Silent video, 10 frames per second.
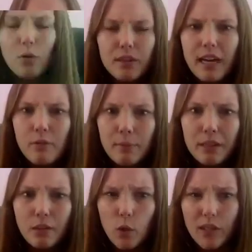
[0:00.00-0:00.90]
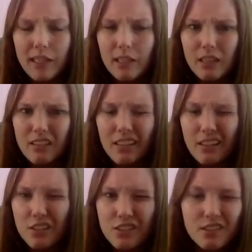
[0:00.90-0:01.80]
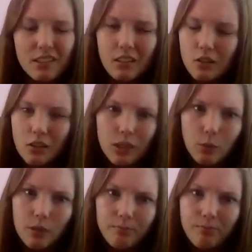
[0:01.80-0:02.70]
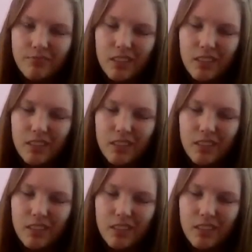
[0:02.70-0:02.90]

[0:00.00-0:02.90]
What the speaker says: you already have a Mandalorian, then I just say get the Target one